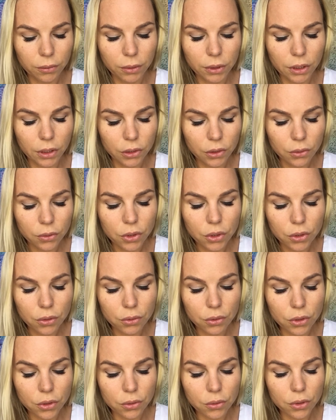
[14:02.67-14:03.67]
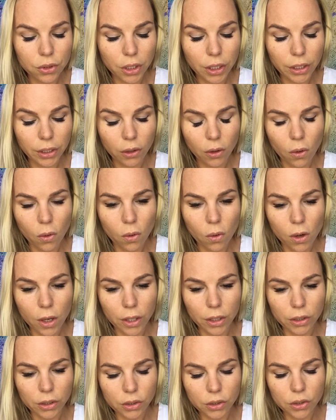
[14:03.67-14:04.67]
want to do too dark
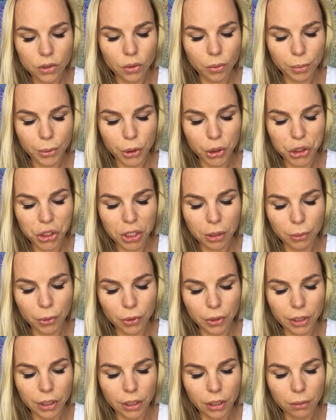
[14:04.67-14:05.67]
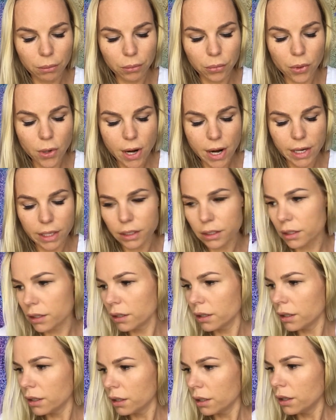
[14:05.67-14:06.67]
or super shimmery bright
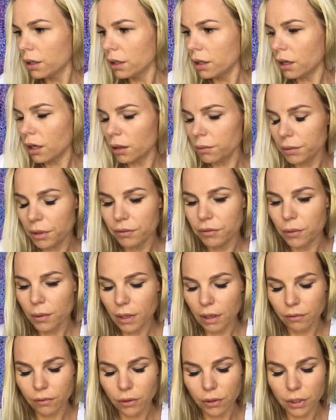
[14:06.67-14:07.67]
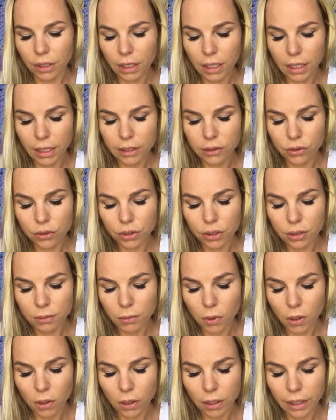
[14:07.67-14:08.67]
if you have hooded eyes or
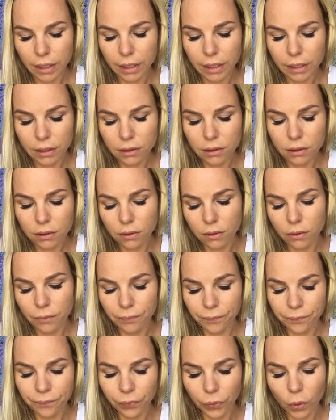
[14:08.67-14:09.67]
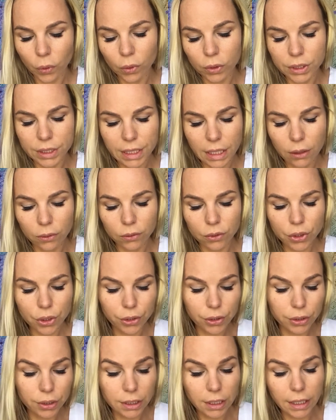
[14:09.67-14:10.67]
small eyes or
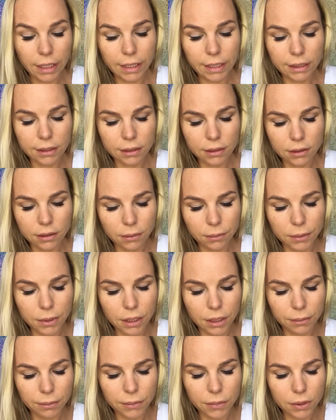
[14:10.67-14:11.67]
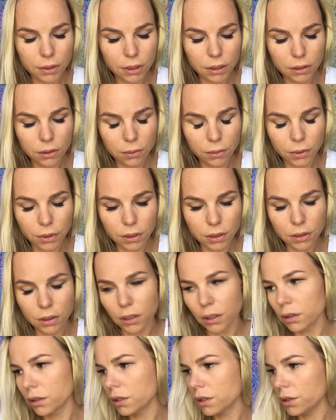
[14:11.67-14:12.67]
downturned eyes. Sometimes that's what it's
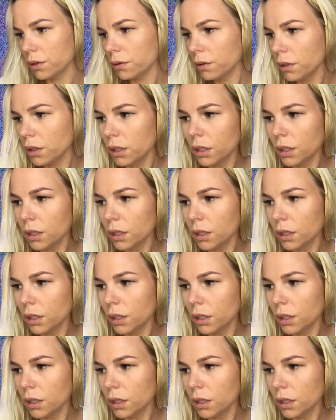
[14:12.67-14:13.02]
called too.